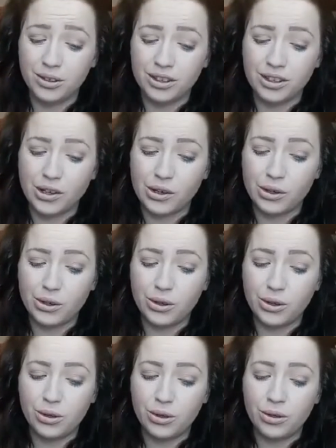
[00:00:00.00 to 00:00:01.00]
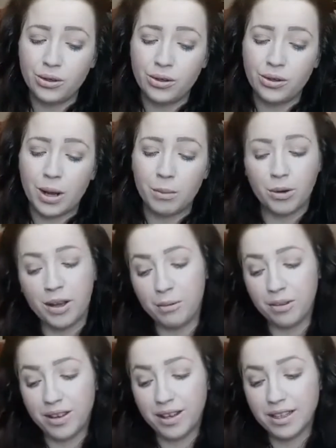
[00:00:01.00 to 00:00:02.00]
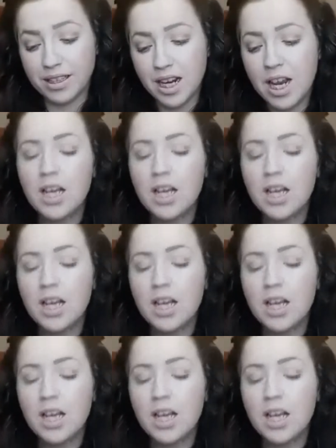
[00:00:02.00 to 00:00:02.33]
so I'm okay with it.